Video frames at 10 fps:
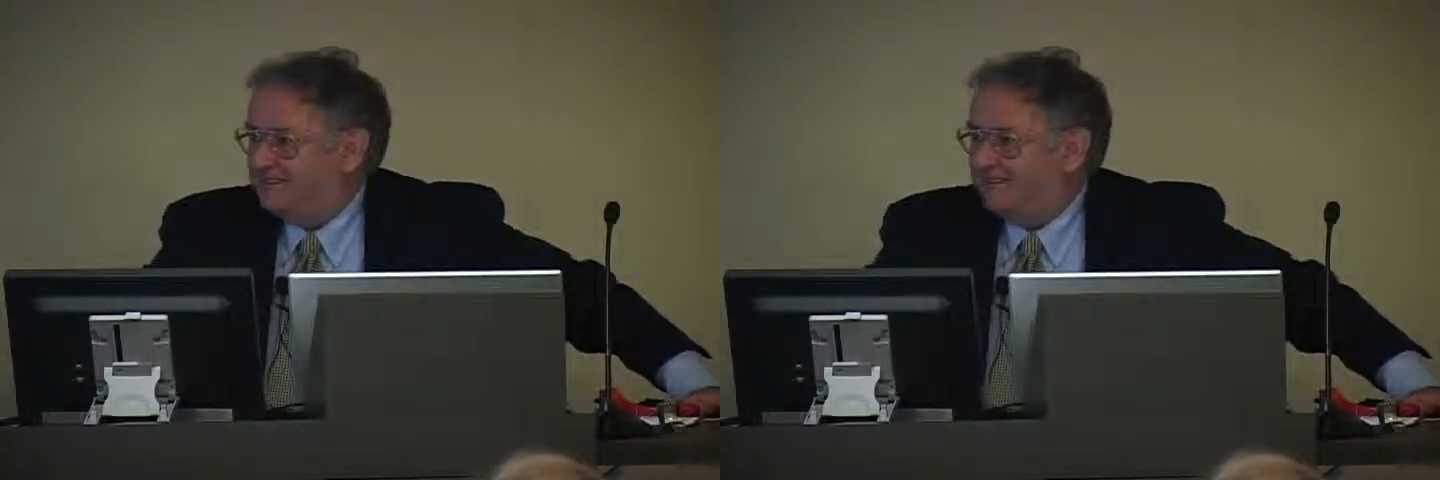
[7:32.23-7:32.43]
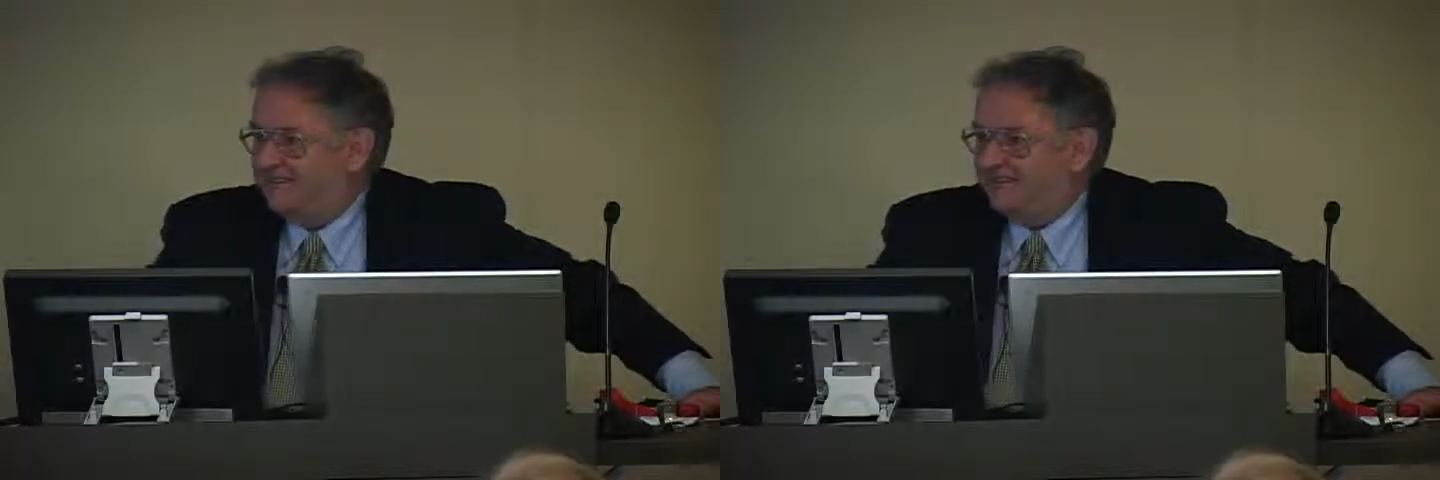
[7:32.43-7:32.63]

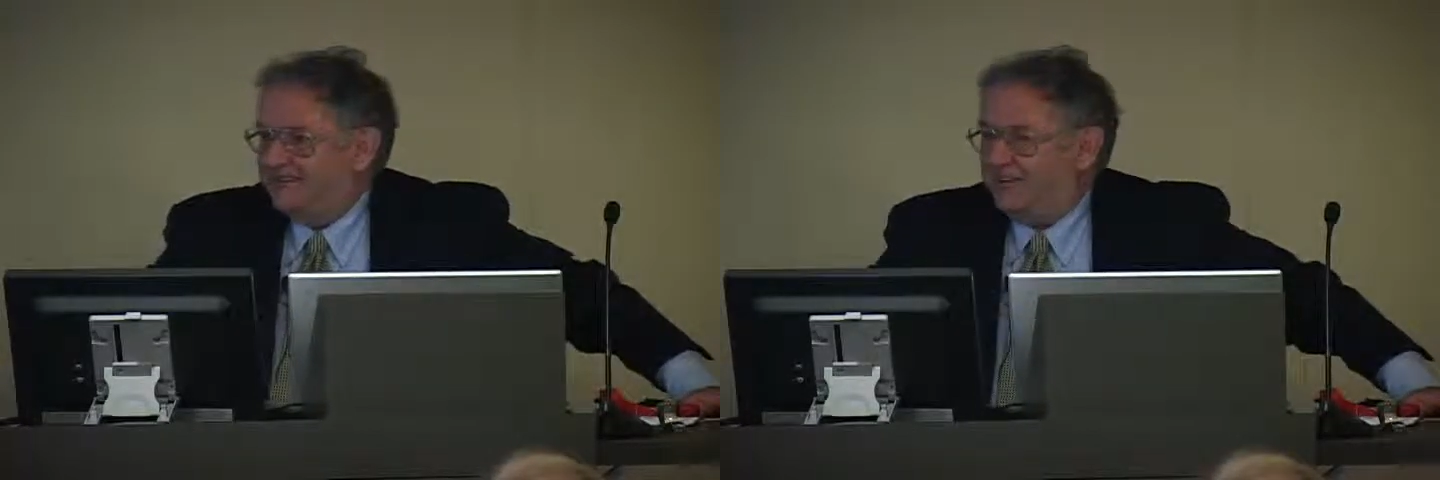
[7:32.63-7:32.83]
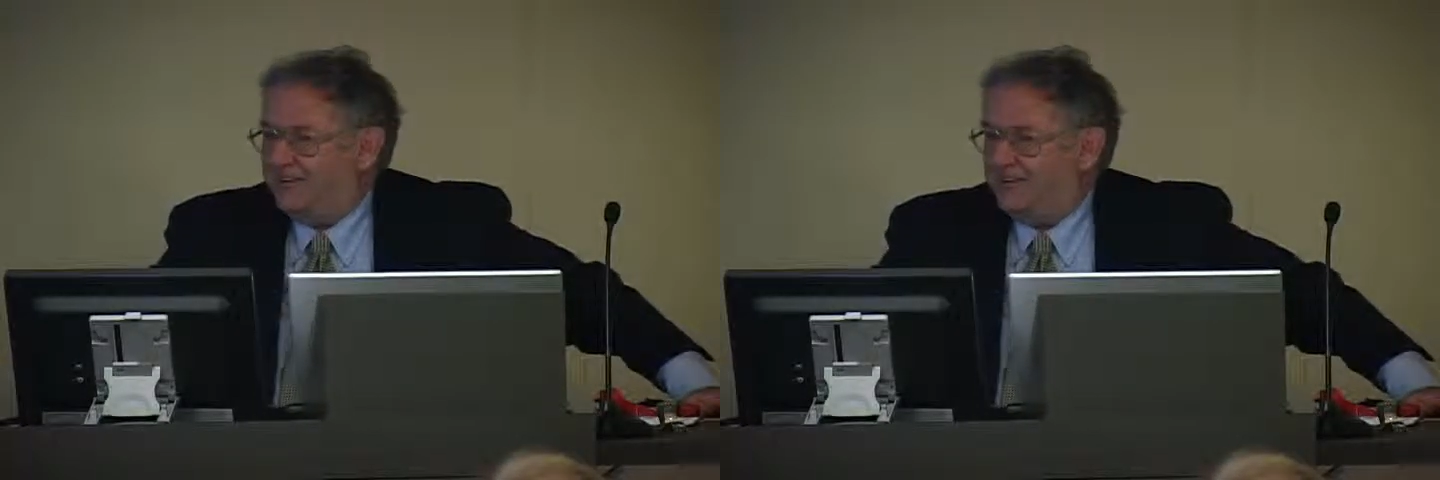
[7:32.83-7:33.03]
and
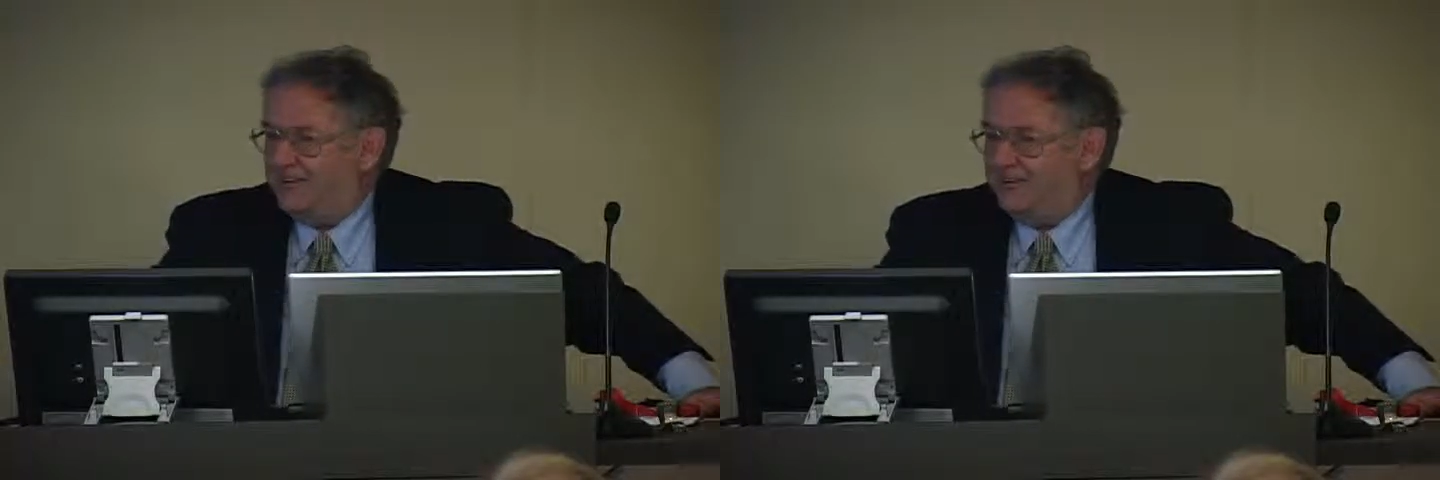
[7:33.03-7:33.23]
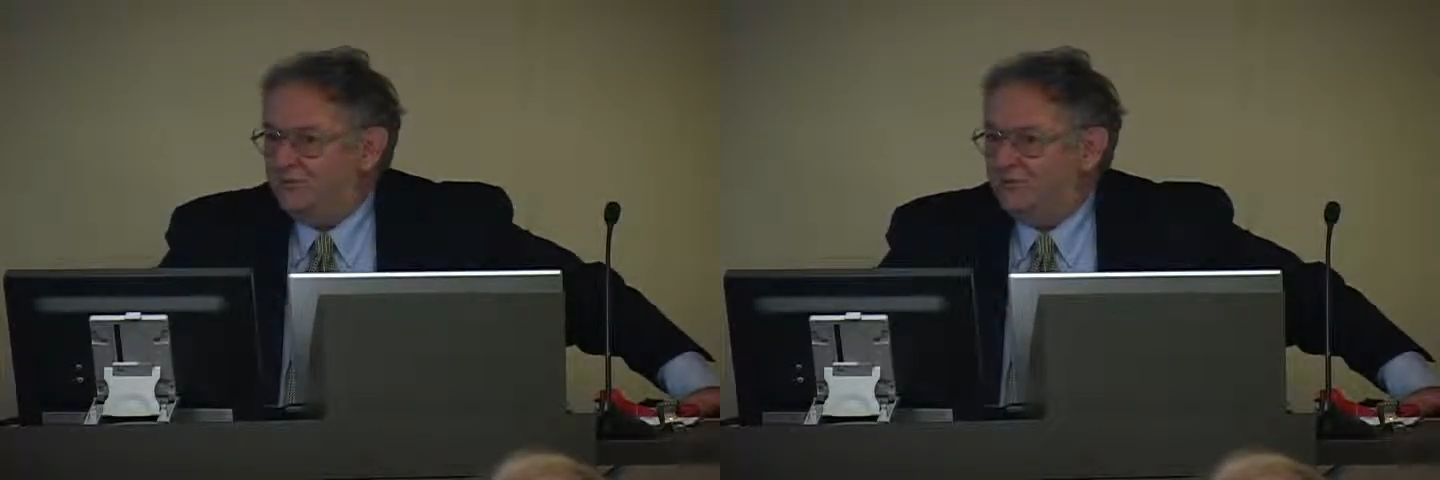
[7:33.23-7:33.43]
think,
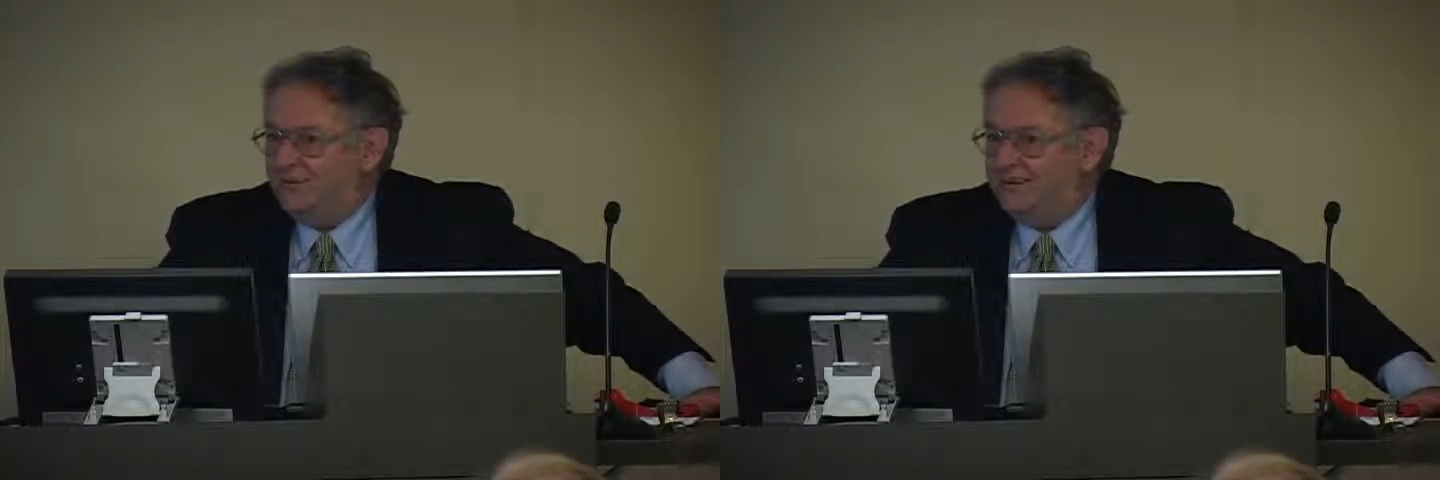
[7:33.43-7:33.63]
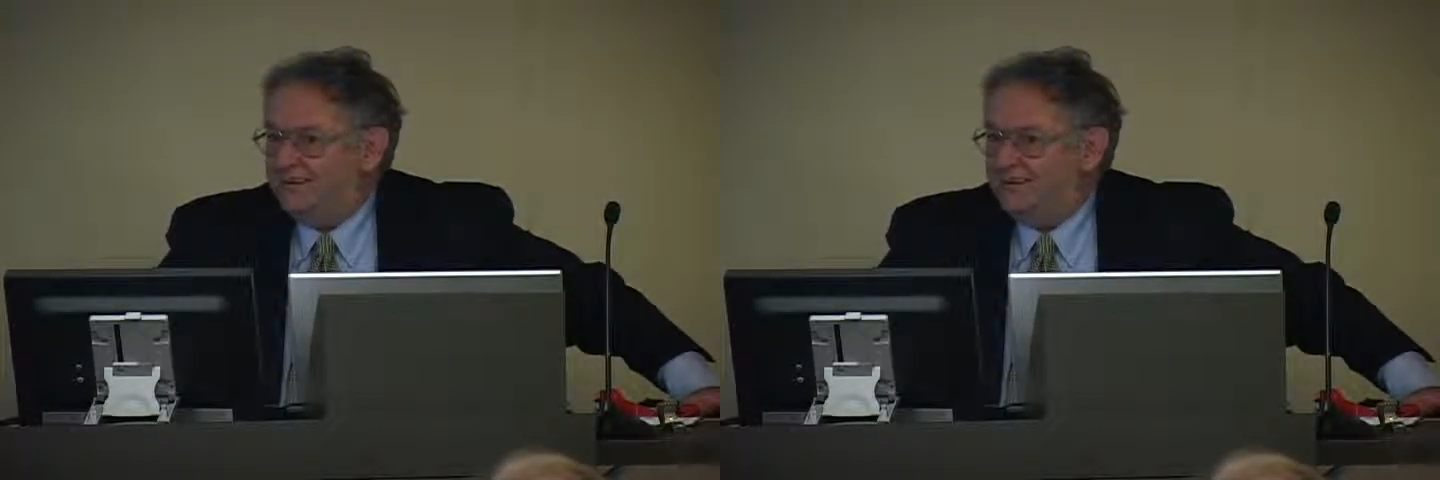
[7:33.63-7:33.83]
well,
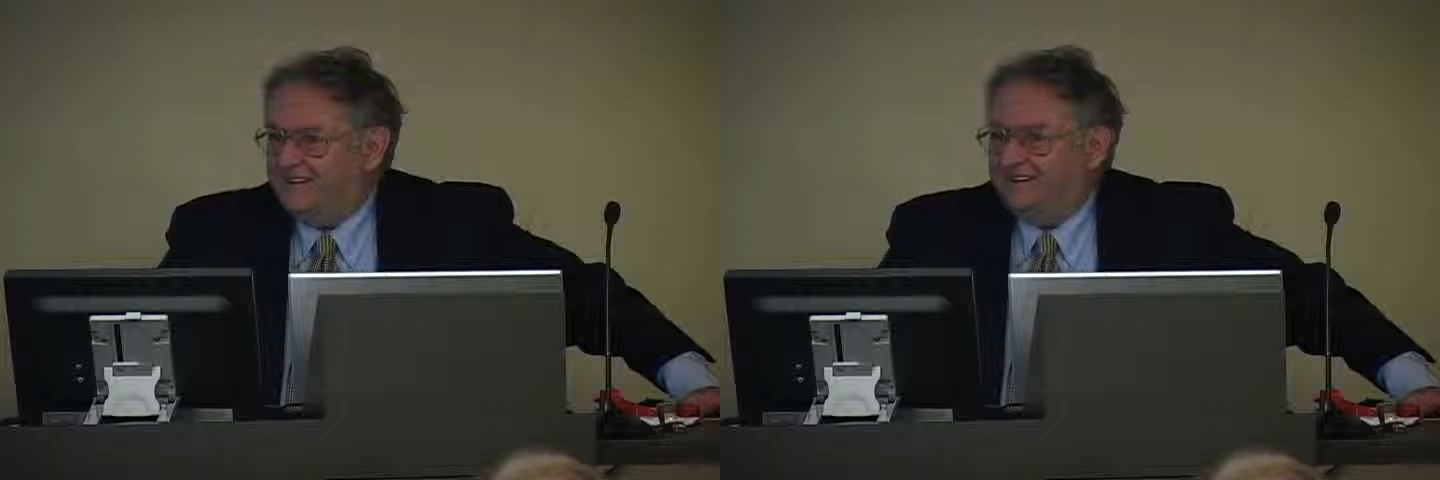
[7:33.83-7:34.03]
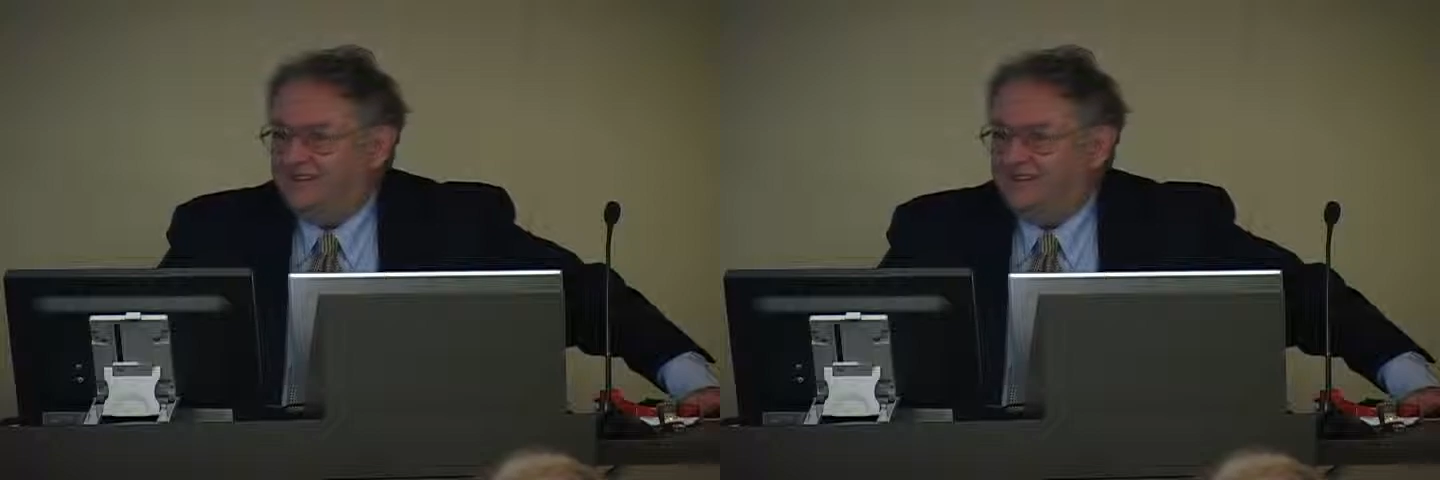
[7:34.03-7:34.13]
we